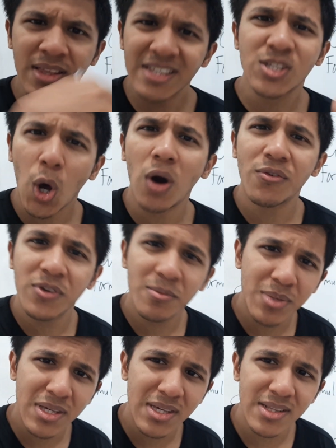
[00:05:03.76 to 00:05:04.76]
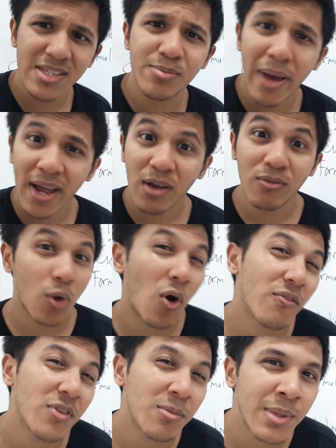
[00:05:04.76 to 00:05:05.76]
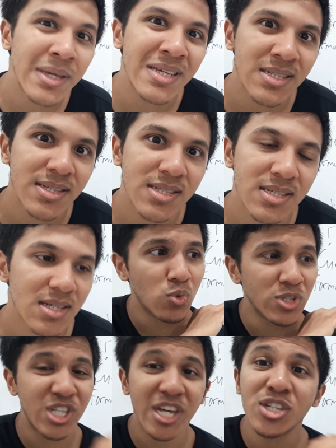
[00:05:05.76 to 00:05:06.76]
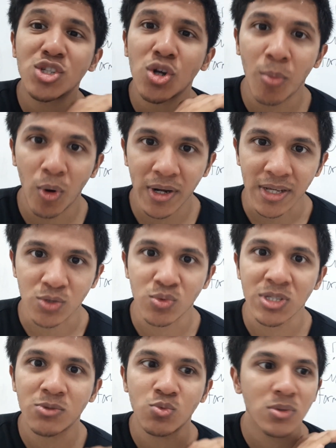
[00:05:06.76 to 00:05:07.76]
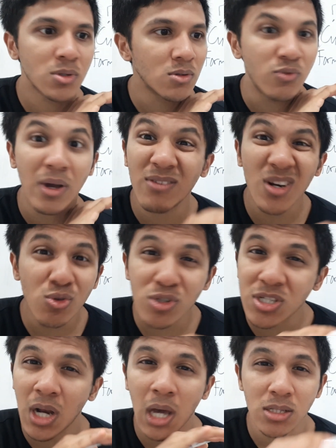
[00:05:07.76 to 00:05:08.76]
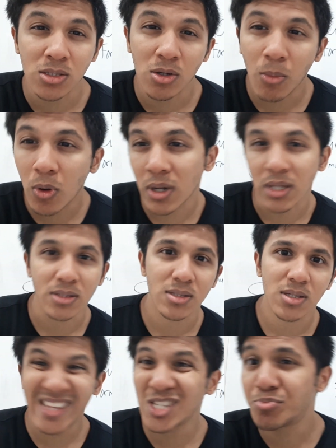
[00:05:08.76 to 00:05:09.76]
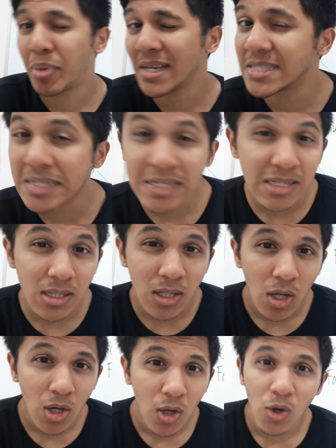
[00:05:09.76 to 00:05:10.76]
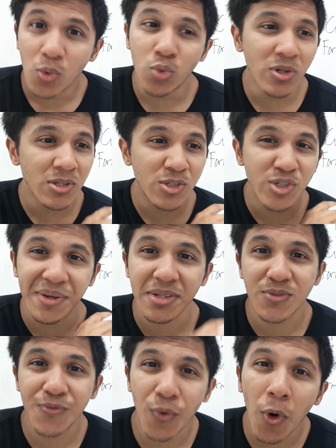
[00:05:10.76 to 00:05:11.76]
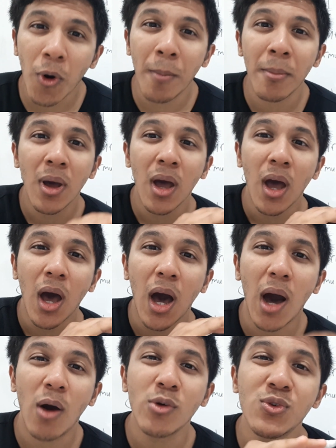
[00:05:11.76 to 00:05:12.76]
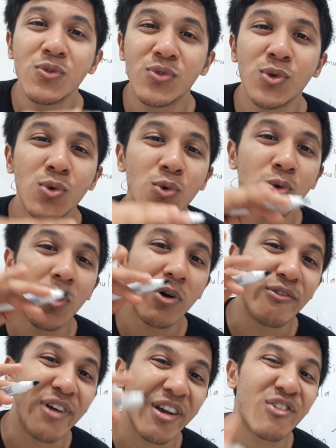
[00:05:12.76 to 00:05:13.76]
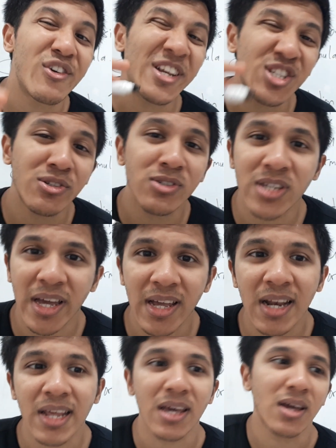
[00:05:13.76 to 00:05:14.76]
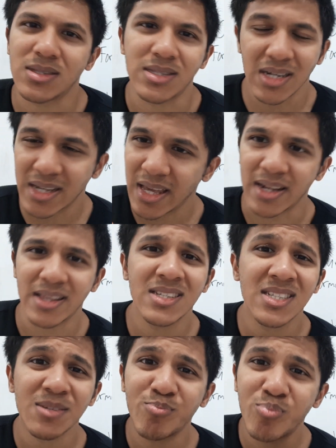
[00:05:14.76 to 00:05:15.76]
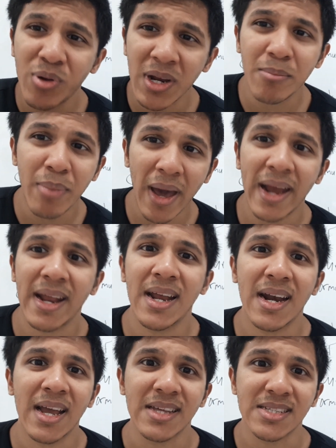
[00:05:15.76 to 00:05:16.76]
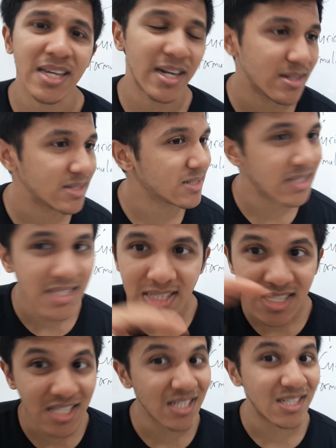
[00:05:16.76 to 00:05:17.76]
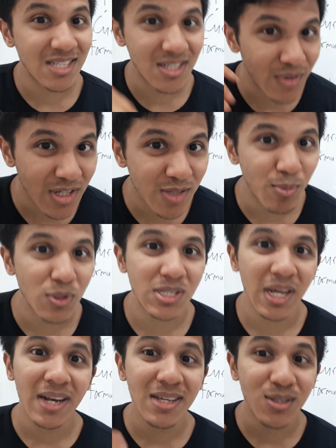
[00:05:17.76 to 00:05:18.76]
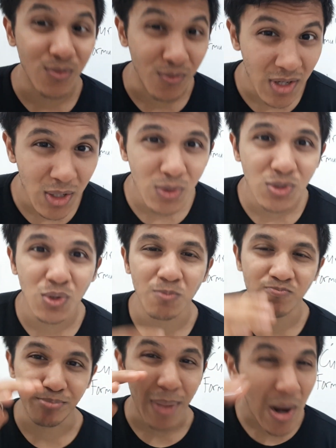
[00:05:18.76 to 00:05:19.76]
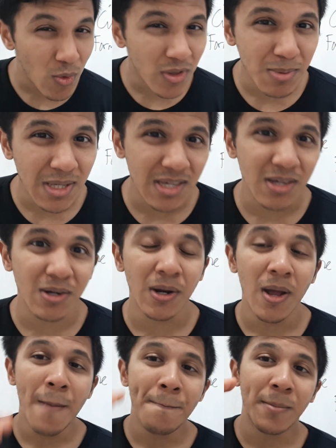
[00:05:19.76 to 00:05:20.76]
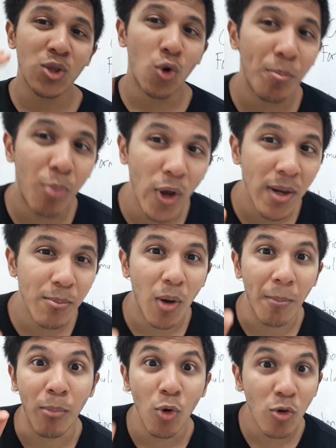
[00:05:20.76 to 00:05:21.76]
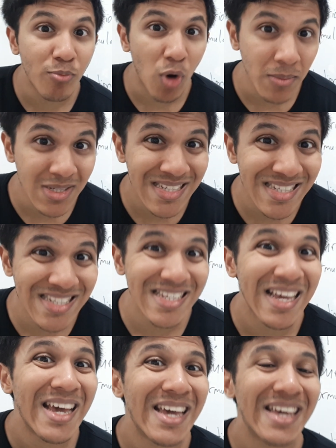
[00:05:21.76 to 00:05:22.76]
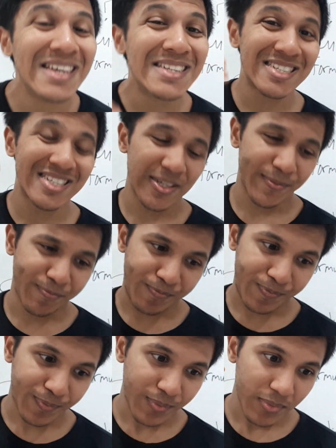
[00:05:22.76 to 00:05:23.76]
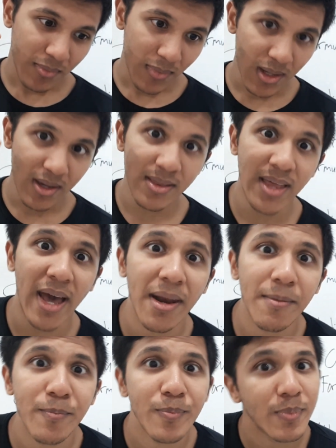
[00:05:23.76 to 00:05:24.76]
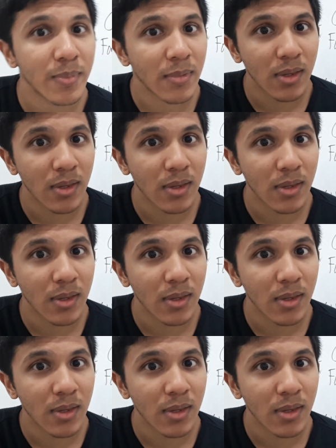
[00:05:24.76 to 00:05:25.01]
This coffee bean, this bag of coffee beans will change your mornings, will revolutionize your mornings. This bicycle will transform how you view recreational cycling. Again, these are pretty bad headlines, and this is a very spontaneous video, so bear with me here. But the whole point about bold promises is that